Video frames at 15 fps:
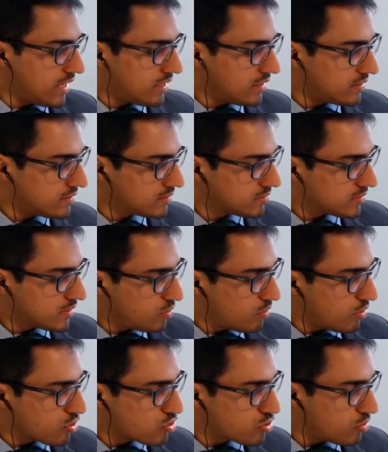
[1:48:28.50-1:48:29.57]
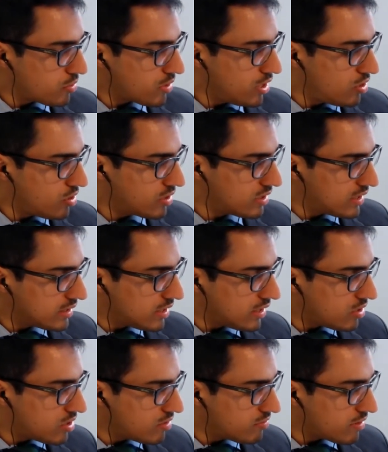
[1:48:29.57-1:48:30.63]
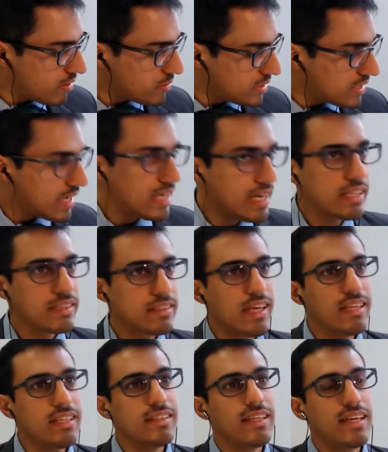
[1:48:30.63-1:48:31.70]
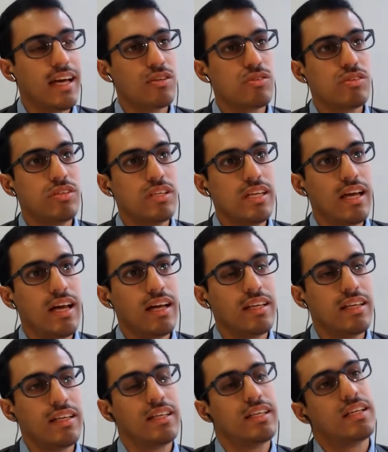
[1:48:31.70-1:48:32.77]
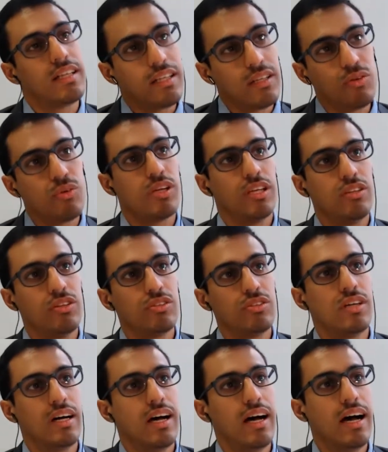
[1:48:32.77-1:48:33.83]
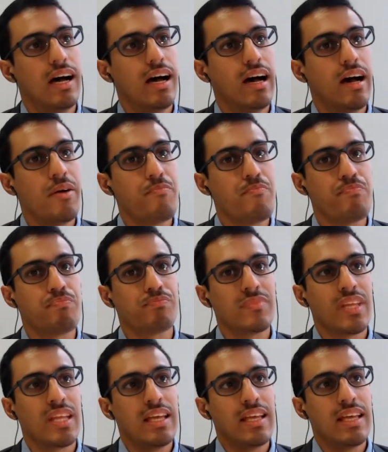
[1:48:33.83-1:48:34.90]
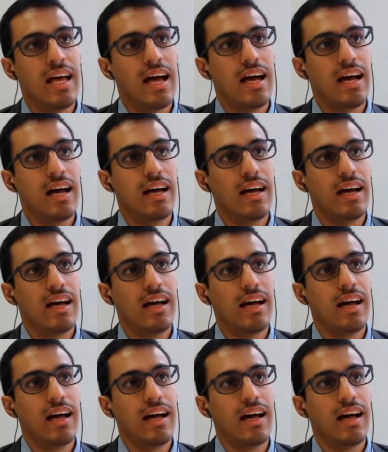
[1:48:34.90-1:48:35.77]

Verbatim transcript: there are many possibilities. And now, with respect to the reliability criteria of statistics,